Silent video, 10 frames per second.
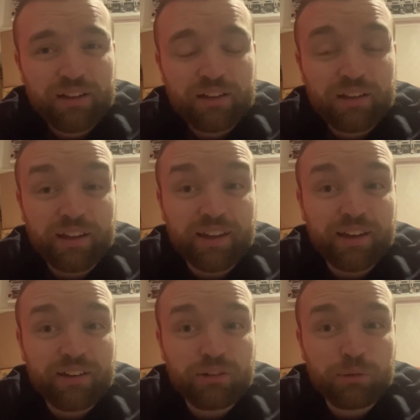like
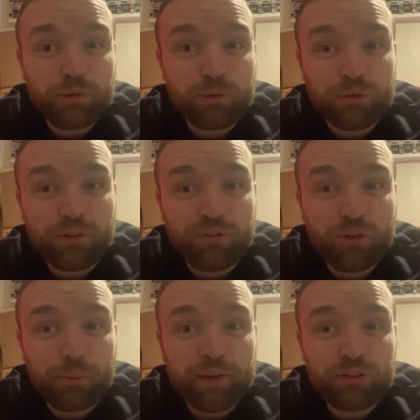Hill, who've got
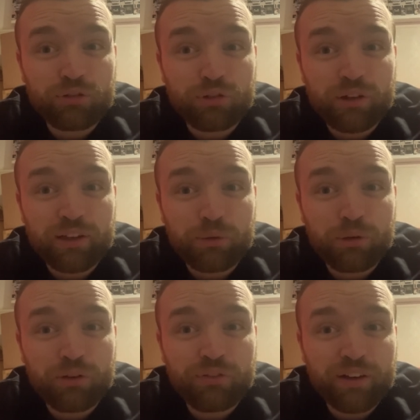full weight struggle in
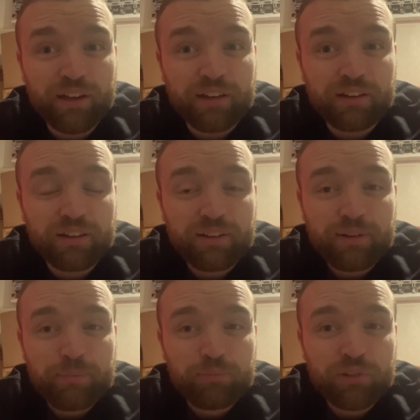qualifying
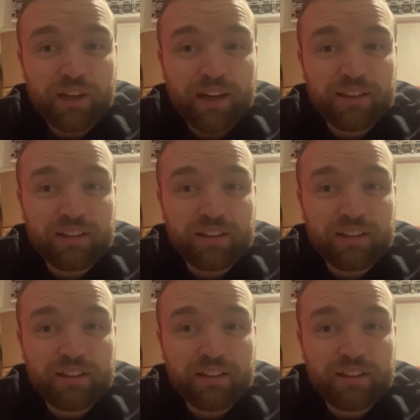to get into